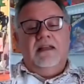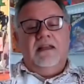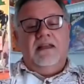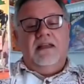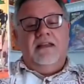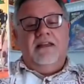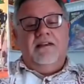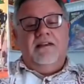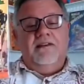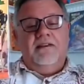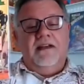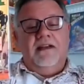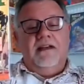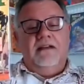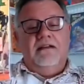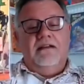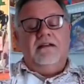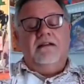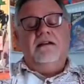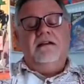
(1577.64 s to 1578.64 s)
And they're
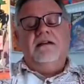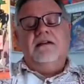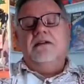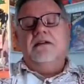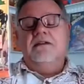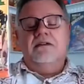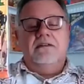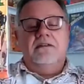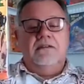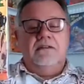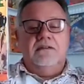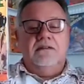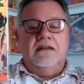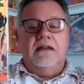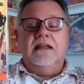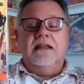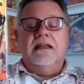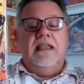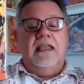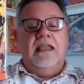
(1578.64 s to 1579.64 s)
like, oh,
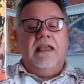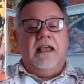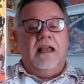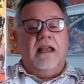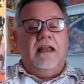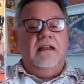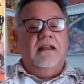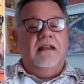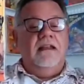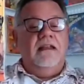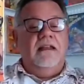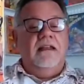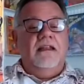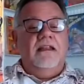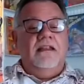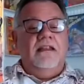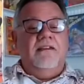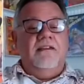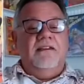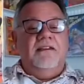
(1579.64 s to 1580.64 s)
not again.
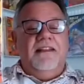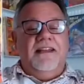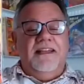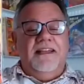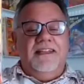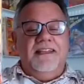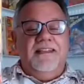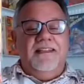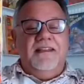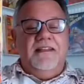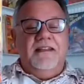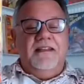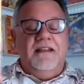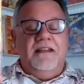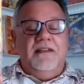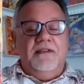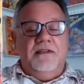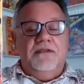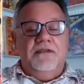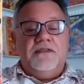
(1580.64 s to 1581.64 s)
They're like,
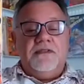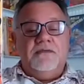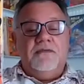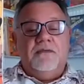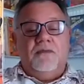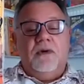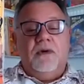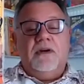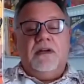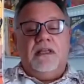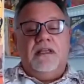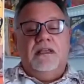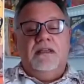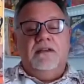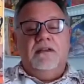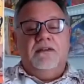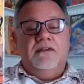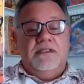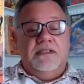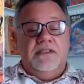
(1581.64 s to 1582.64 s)
he used to work
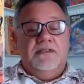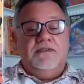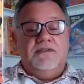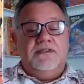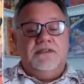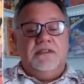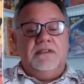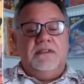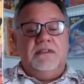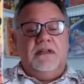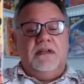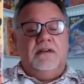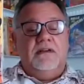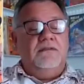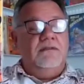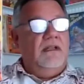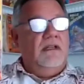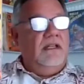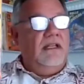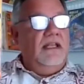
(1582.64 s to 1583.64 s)
here years
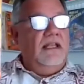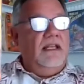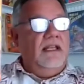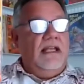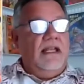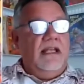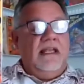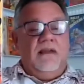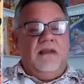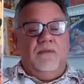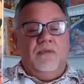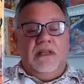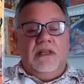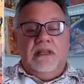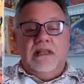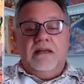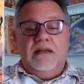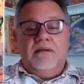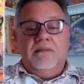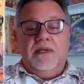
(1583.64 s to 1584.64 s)
ago and we
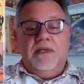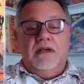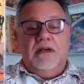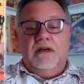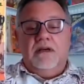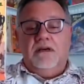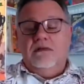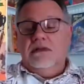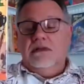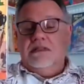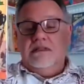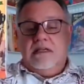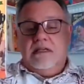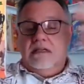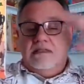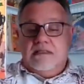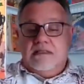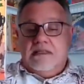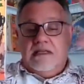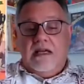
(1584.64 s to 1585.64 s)
let him go.
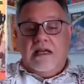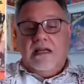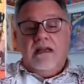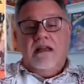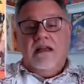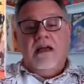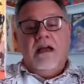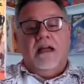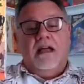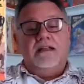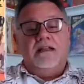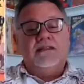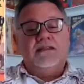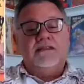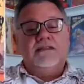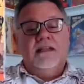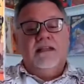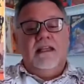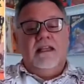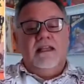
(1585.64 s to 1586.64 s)
He's gone
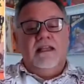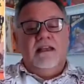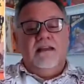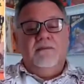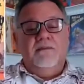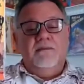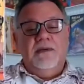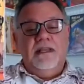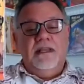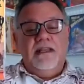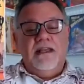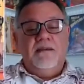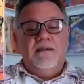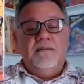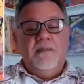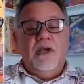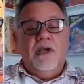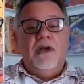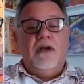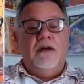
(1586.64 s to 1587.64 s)
nuts and we let
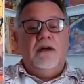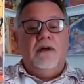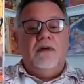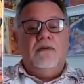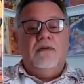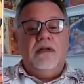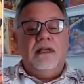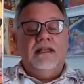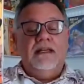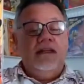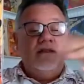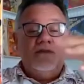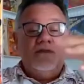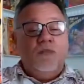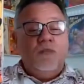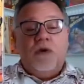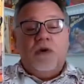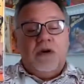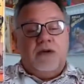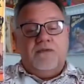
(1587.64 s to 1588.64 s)
him go and he
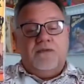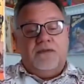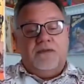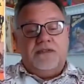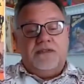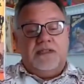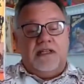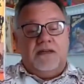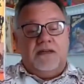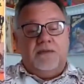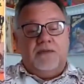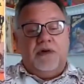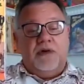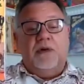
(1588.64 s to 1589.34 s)
doesn't work for us anymore.